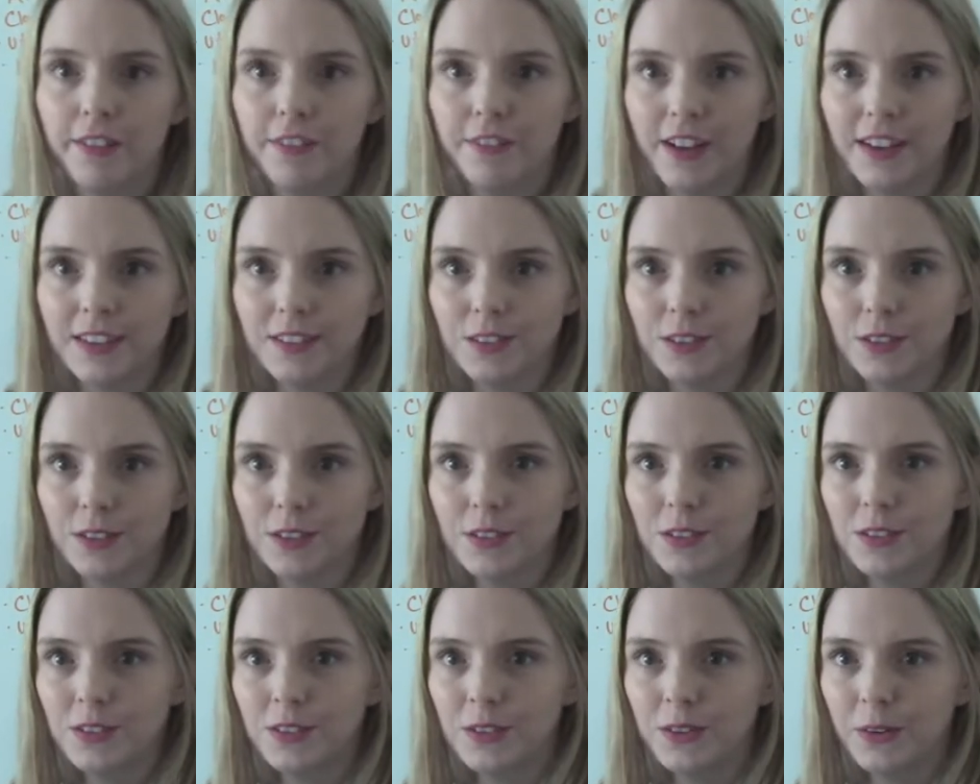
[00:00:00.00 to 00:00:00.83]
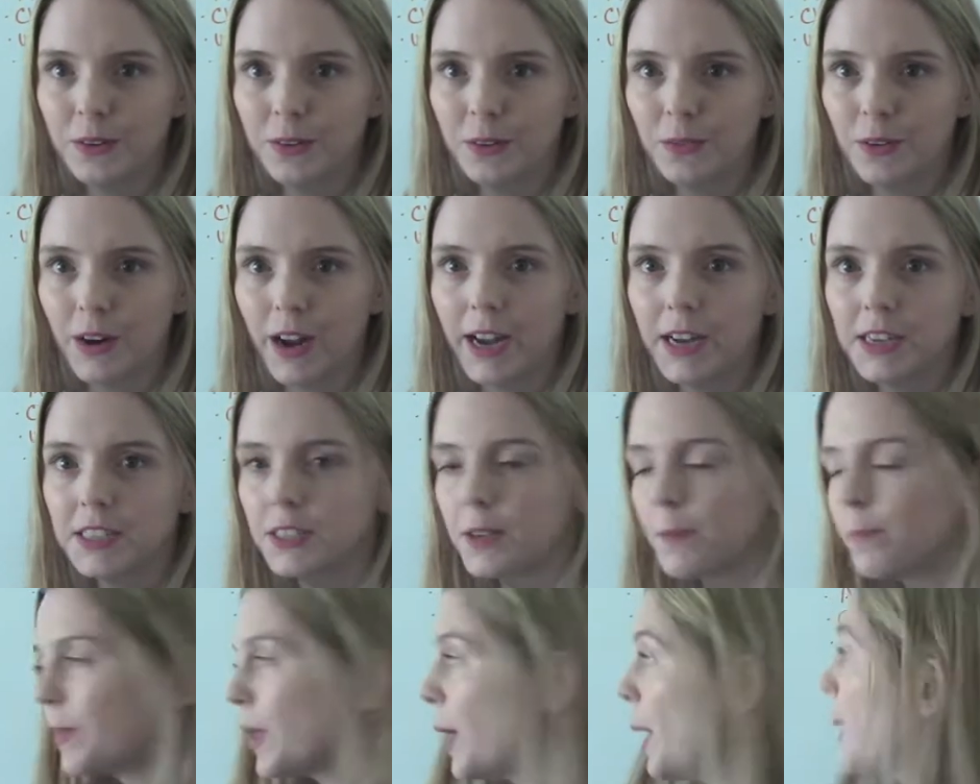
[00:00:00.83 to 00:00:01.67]
vessels, right?
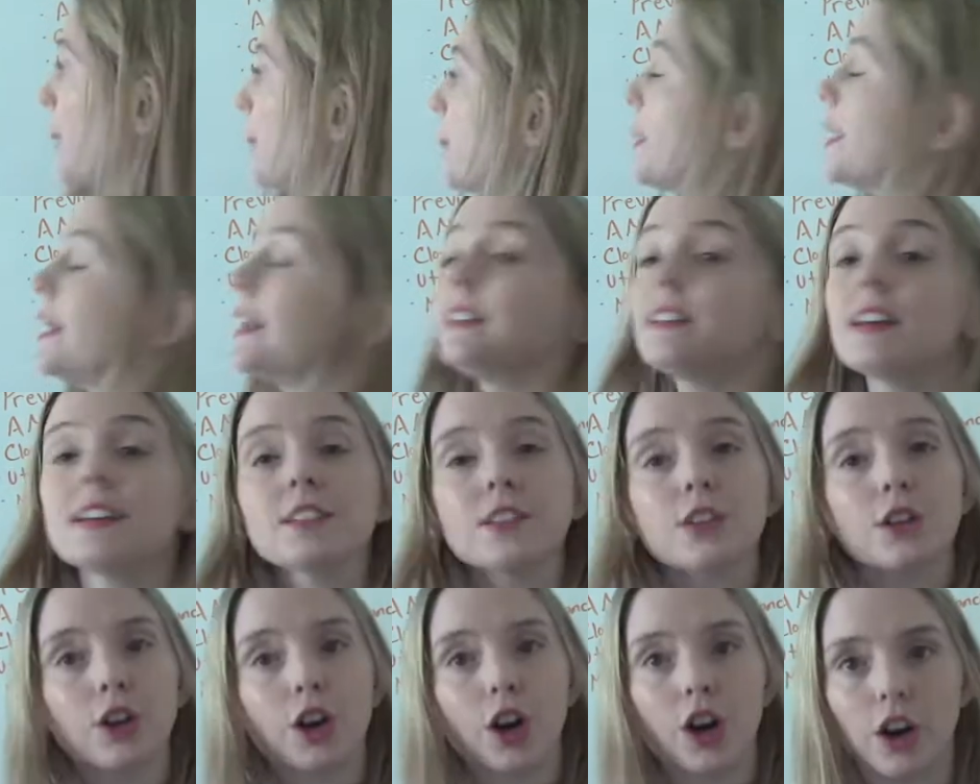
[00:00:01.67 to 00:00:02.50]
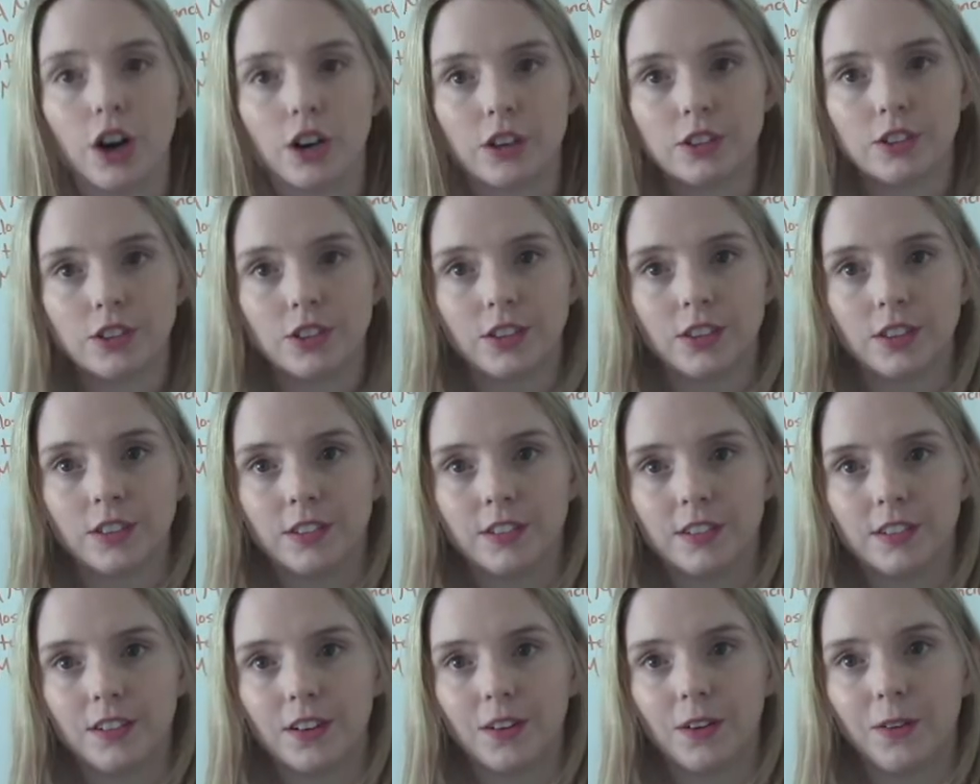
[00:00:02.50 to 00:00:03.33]
But it doesn't hurt
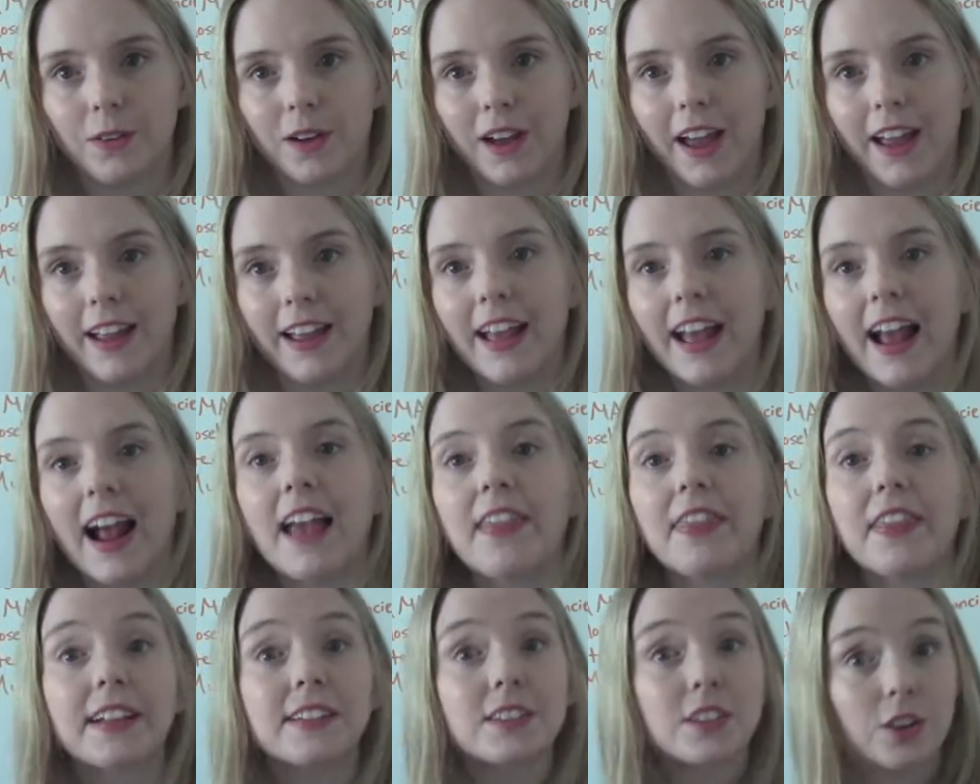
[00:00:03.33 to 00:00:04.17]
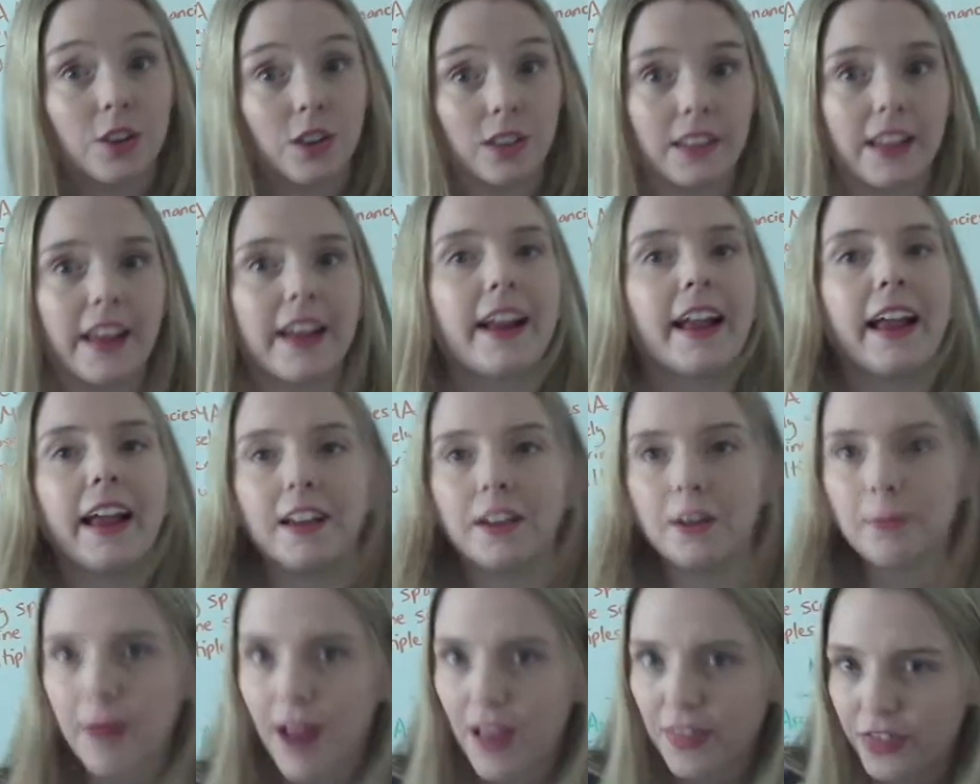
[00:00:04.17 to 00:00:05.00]
okay? And that's a good thing and
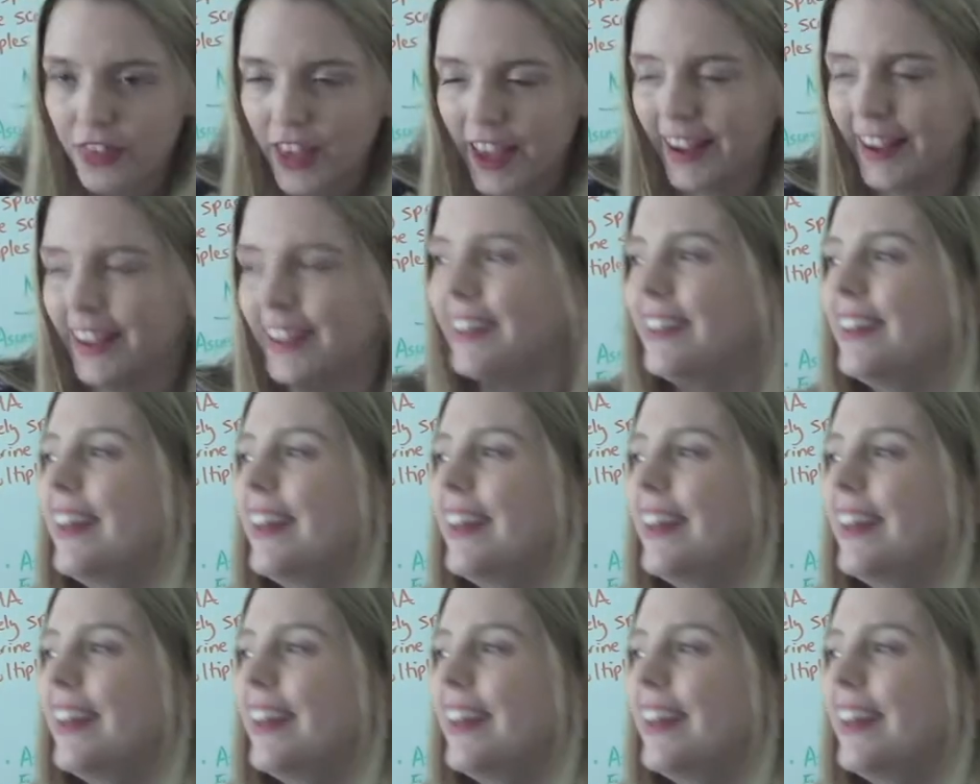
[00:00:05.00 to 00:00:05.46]
a bad thing.